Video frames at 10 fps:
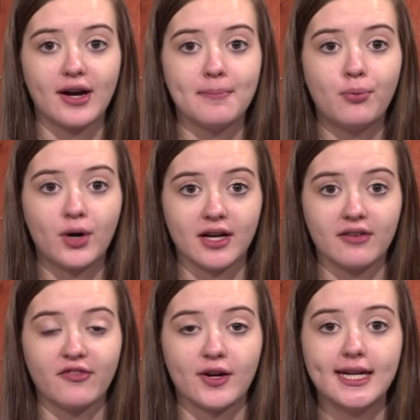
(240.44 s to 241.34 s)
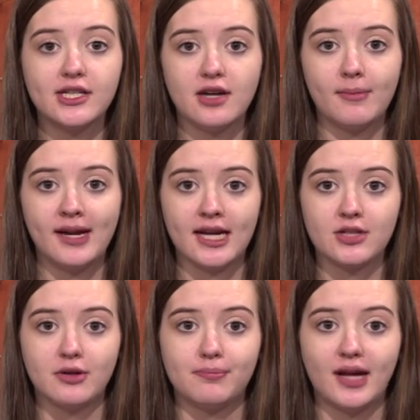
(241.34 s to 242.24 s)
important for each nominee to
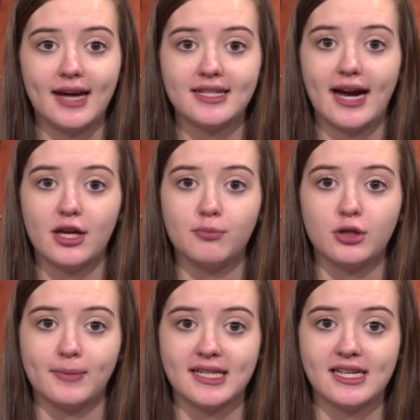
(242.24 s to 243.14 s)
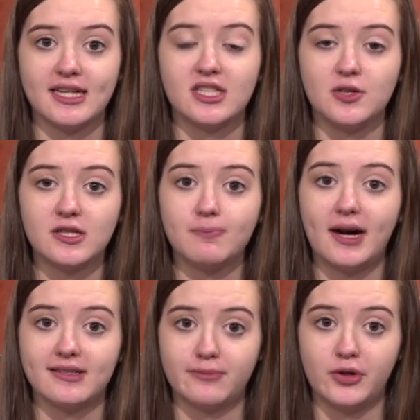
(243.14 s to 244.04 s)
apply to IU Bloomington as soon as
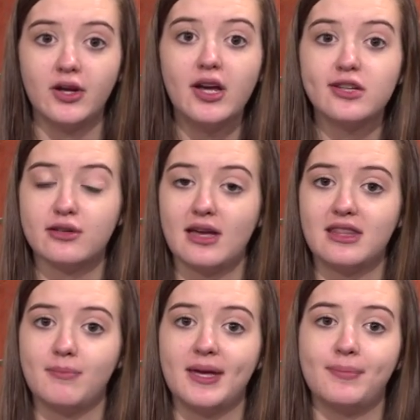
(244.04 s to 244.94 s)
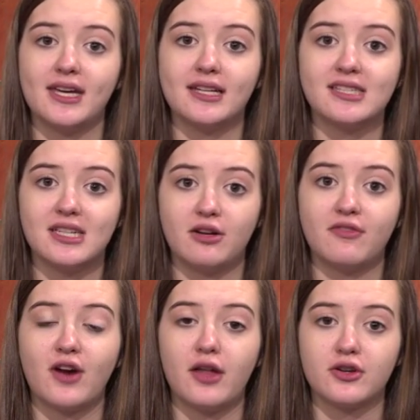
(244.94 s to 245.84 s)
possible so that they may be considered
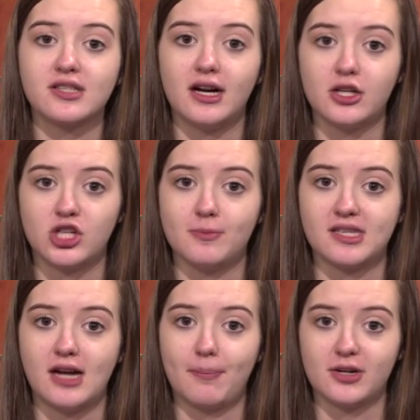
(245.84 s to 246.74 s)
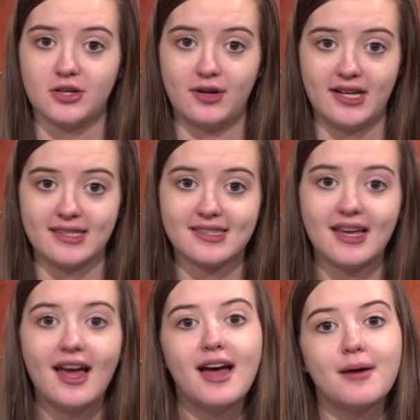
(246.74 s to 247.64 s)
for other scholarships and opportunities.
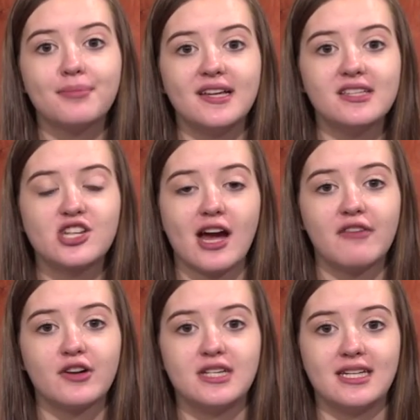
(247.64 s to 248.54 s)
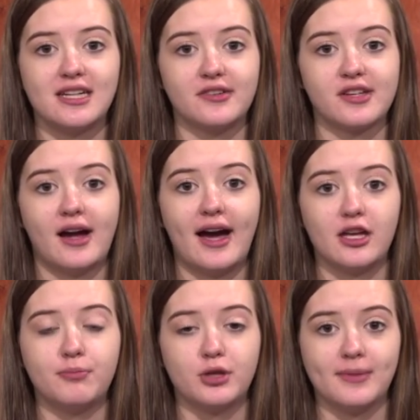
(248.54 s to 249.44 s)
Please check for details on IU
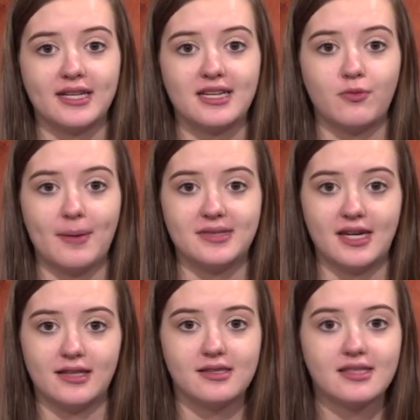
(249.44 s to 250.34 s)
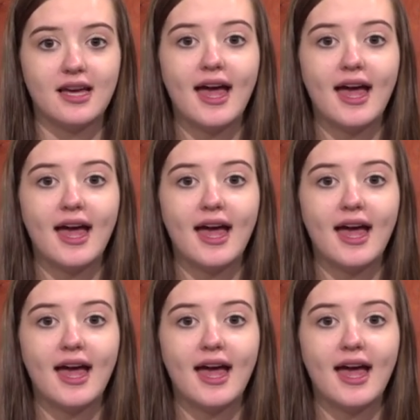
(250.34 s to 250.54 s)
Bloomington websites.